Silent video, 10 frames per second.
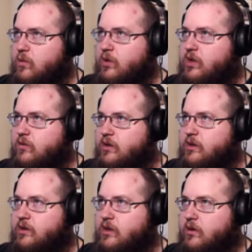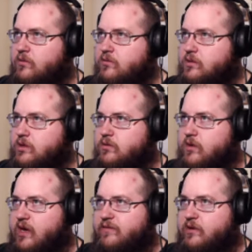We don't need to go
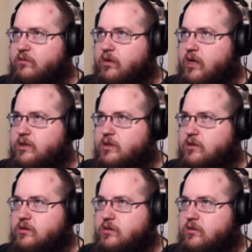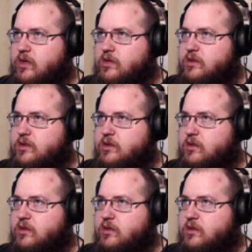to Avid Horizon, so let's...